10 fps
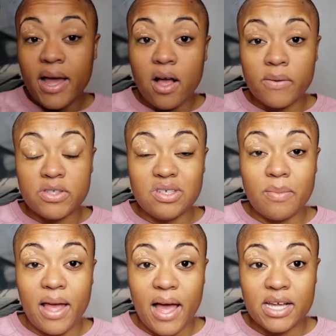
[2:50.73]
I always do
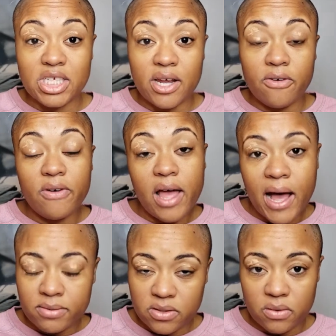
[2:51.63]
my eyeshadow
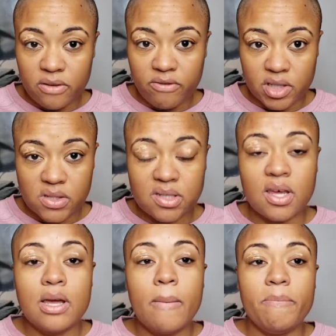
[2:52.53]
absolutely first
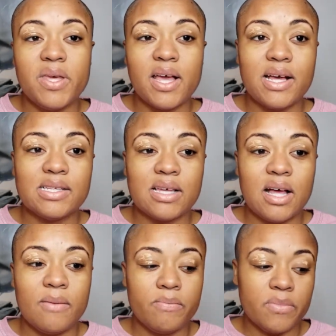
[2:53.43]
because
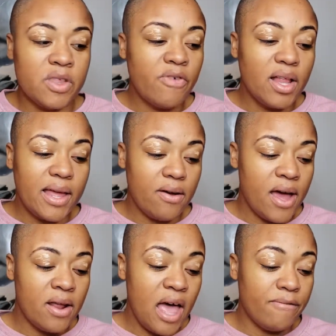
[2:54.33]
the fallout.
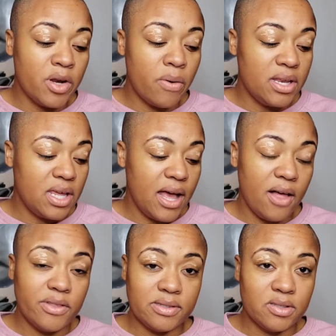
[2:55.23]
I have no idea
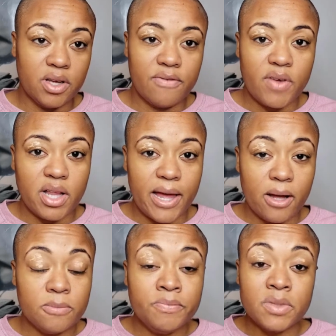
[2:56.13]
how this is gonna fall
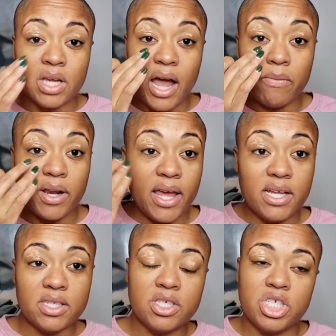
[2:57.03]
out. I would
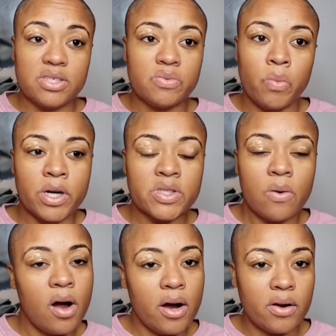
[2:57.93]
hate to just work
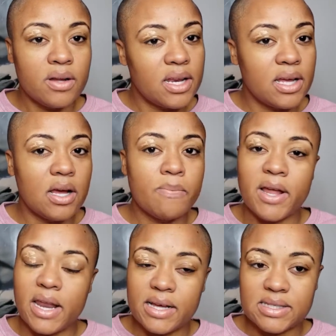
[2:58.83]
so hard on getting
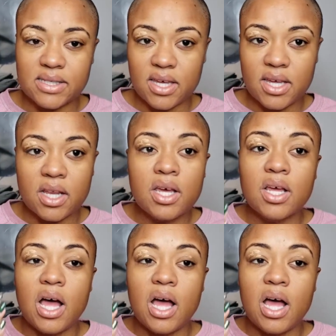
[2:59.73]
my nice skin,